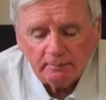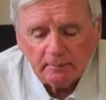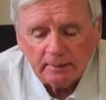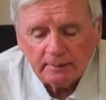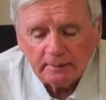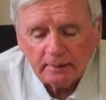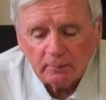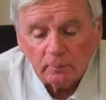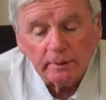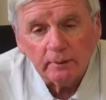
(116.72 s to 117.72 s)
and
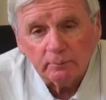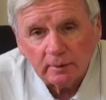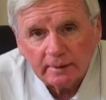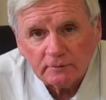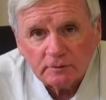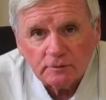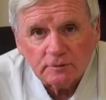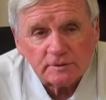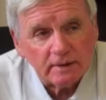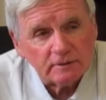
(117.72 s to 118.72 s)
we're going to plan to
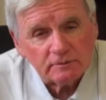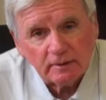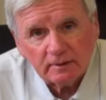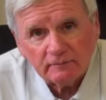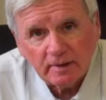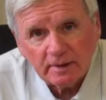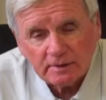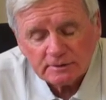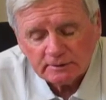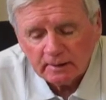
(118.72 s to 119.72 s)
use that to our
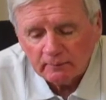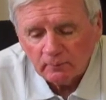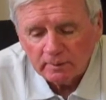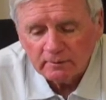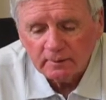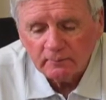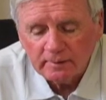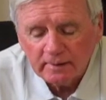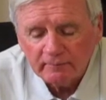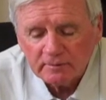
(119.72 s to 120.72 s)
advantage. Now, one thing
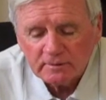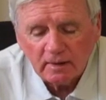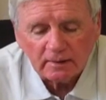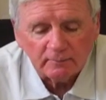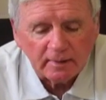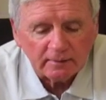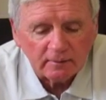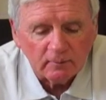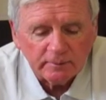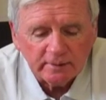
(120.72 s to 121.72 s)
we never talk about,
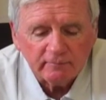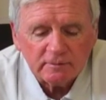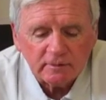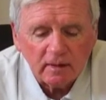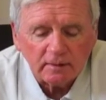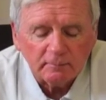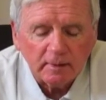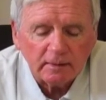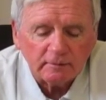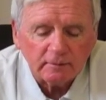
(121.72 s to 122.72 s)
though, we never talk about